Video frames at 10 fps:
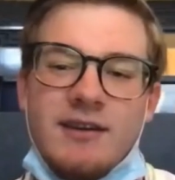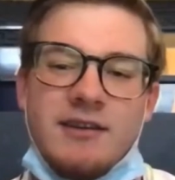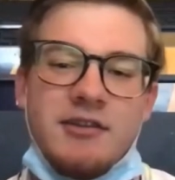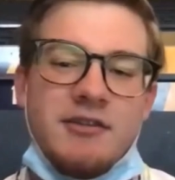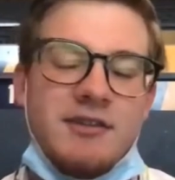
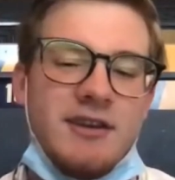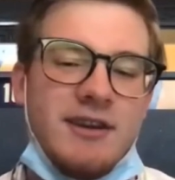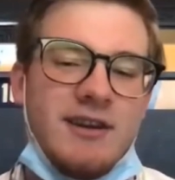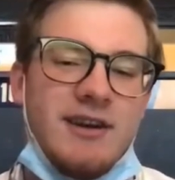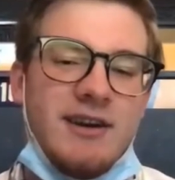Do you
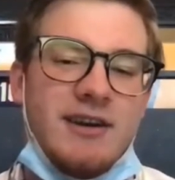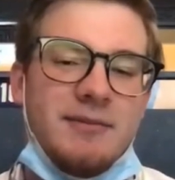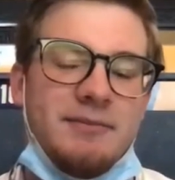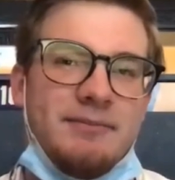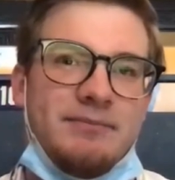think? Uh,
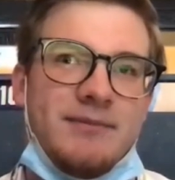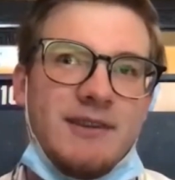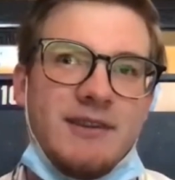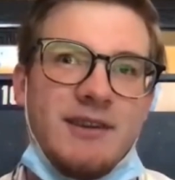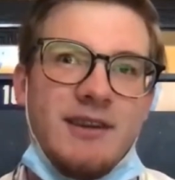
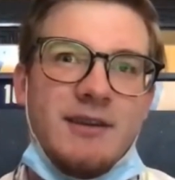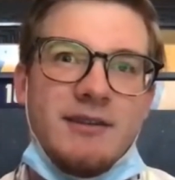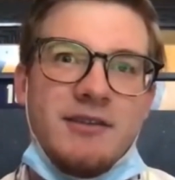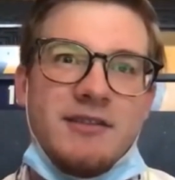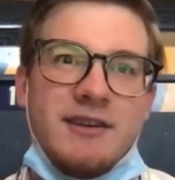
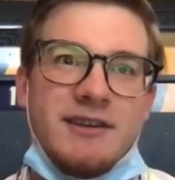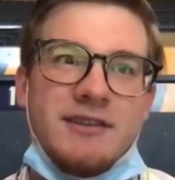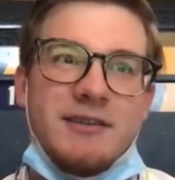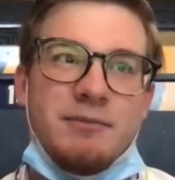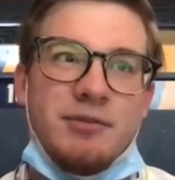do you think
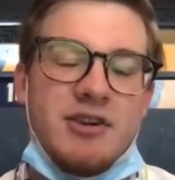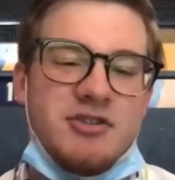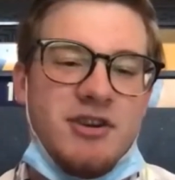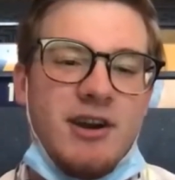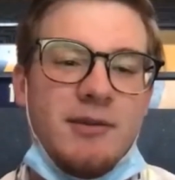
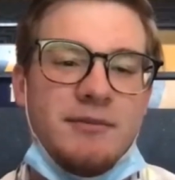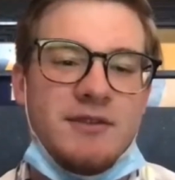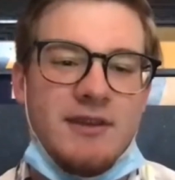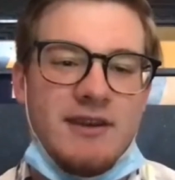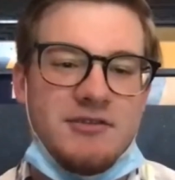pressure
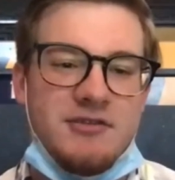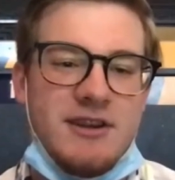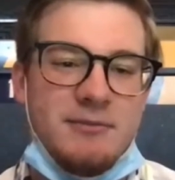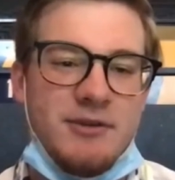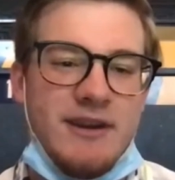comes as you
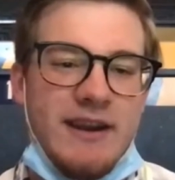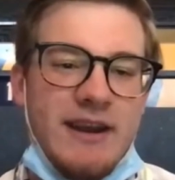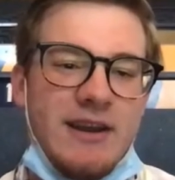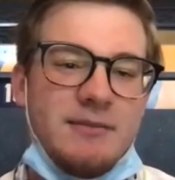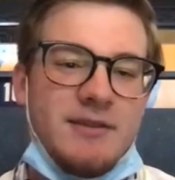keep winning
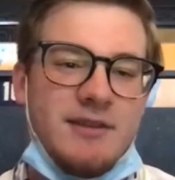games?